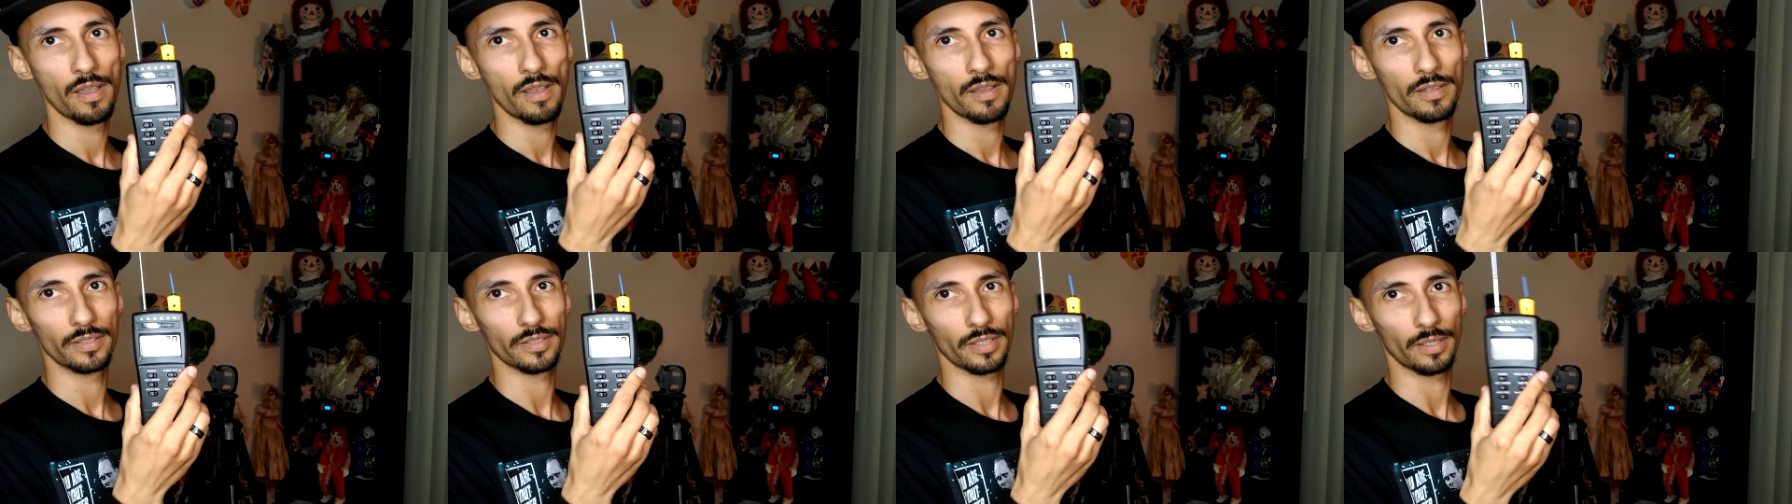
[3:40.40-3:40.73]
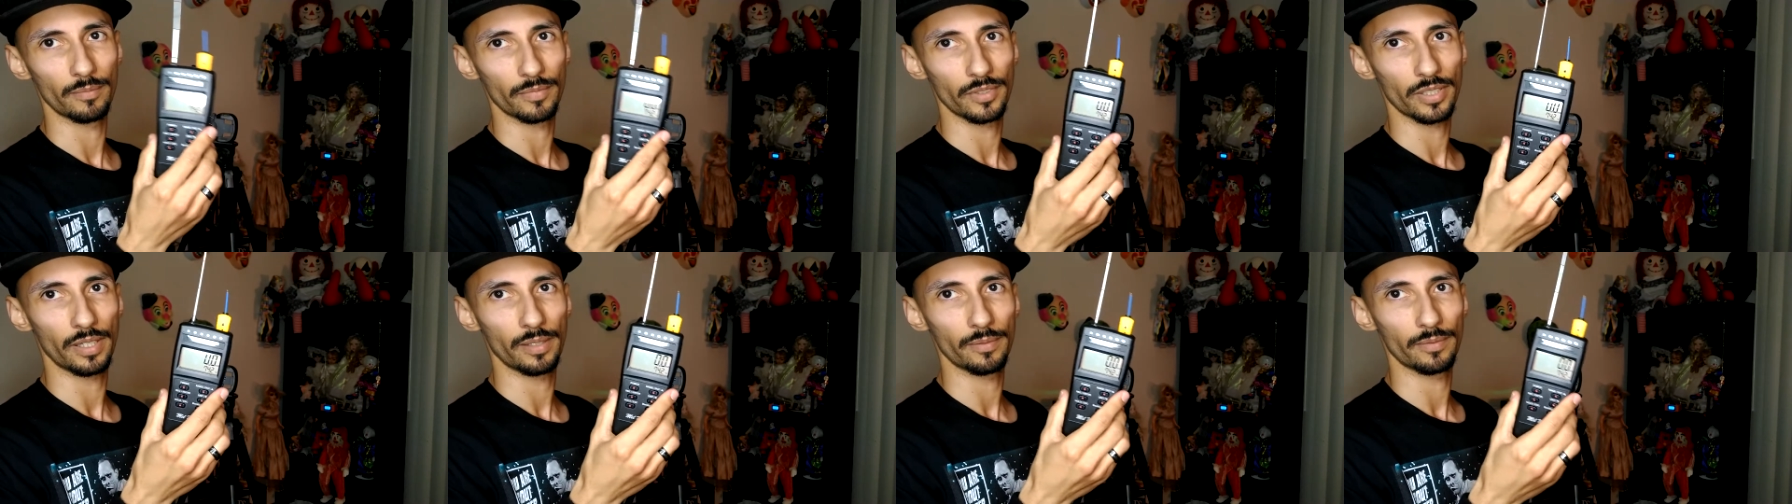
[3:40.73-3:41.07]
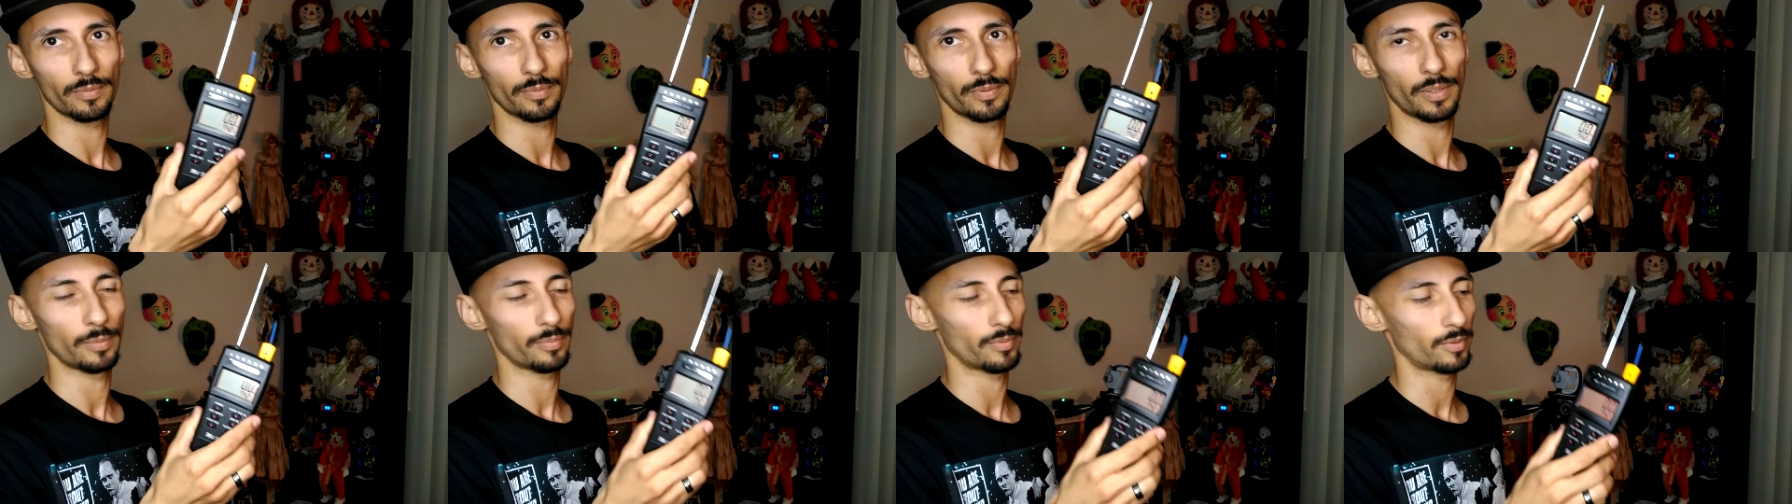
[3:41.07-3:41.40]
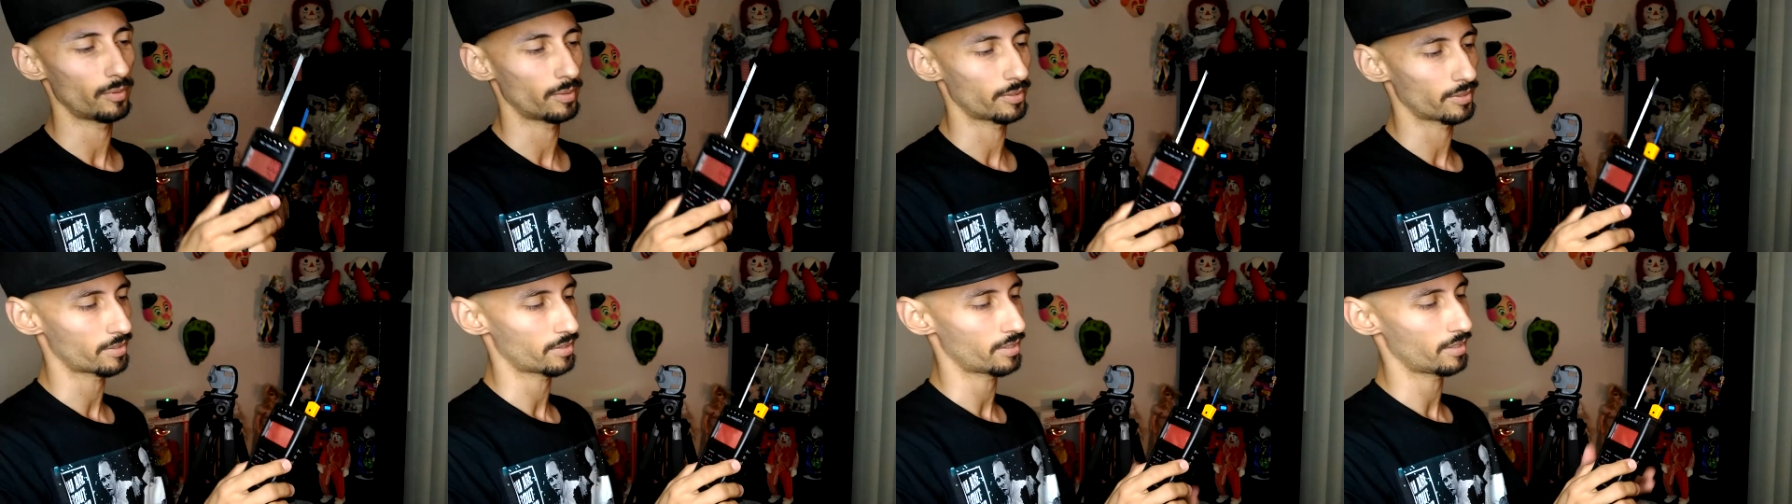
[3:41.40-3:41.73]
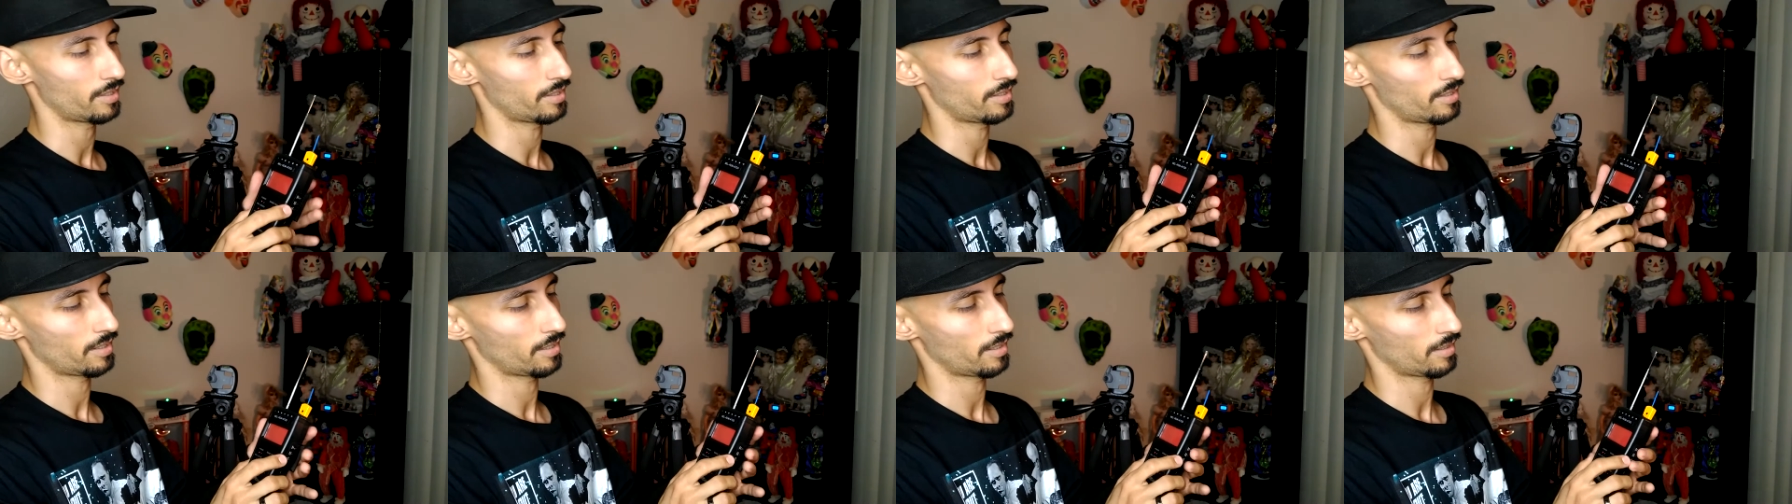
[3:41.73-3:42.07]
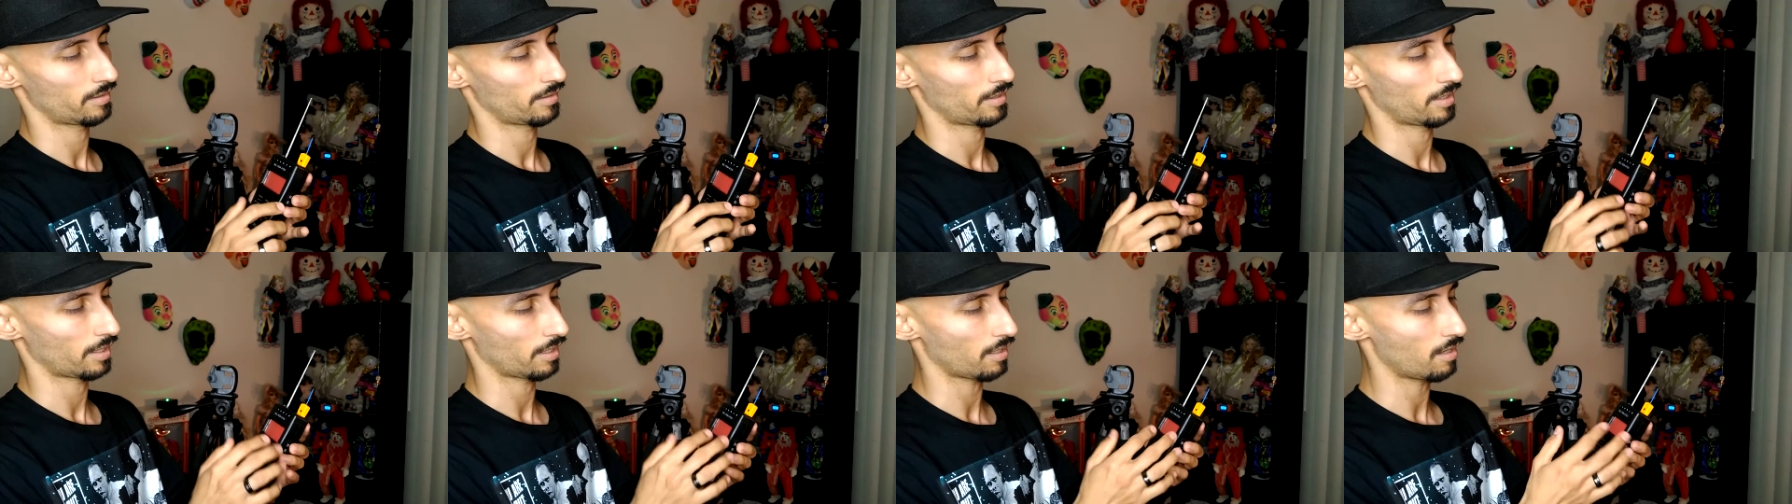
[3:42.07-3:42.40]
Sometimes people will see
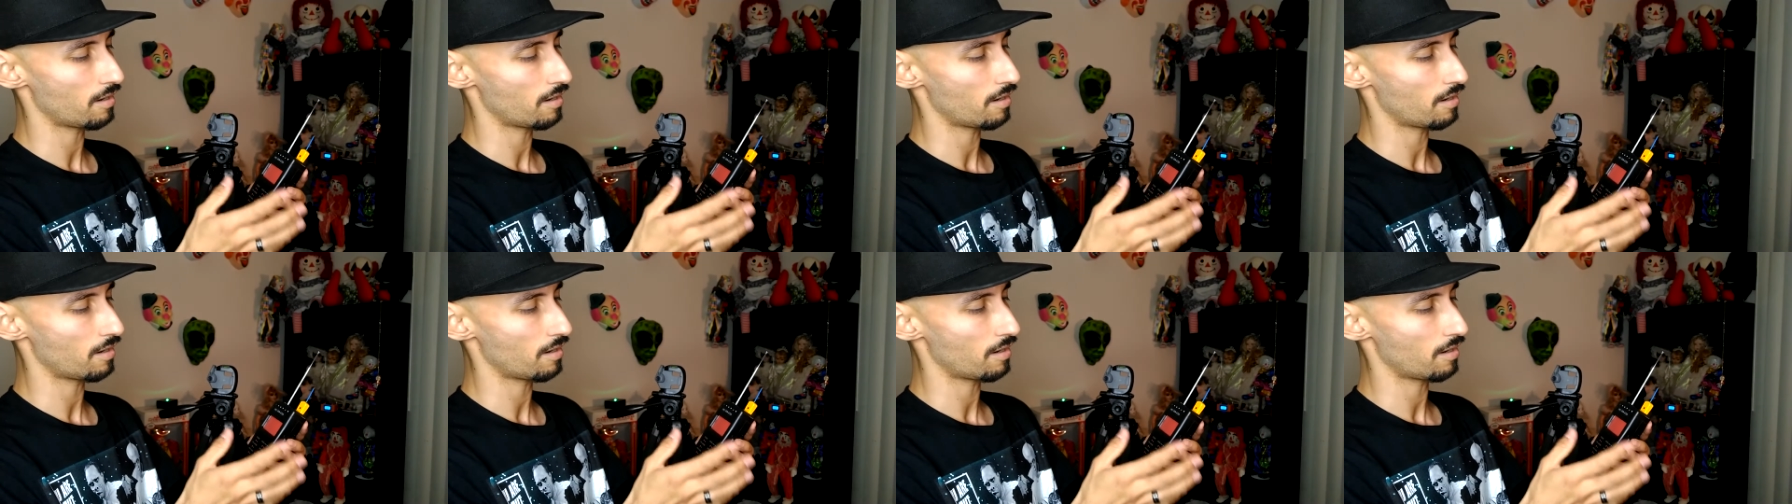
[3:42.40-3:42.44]
like,